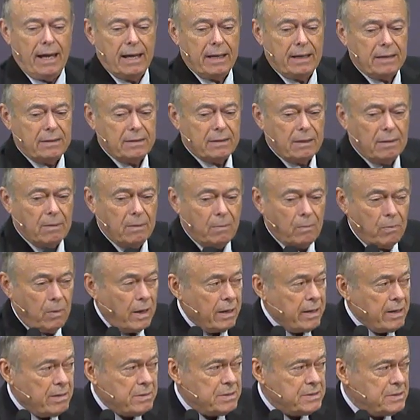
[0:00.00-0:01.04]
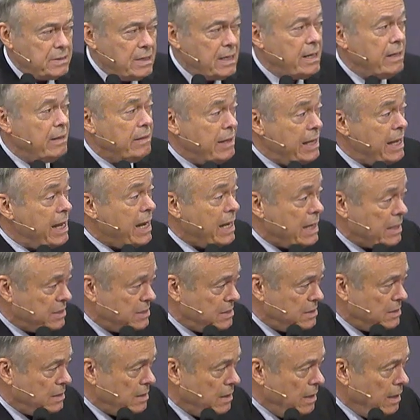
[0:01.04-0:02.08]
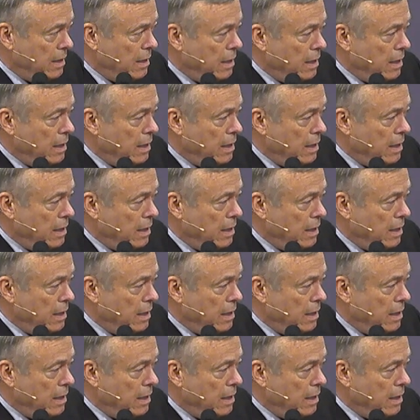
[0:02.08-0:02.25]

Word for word: and uh, what do you see? This.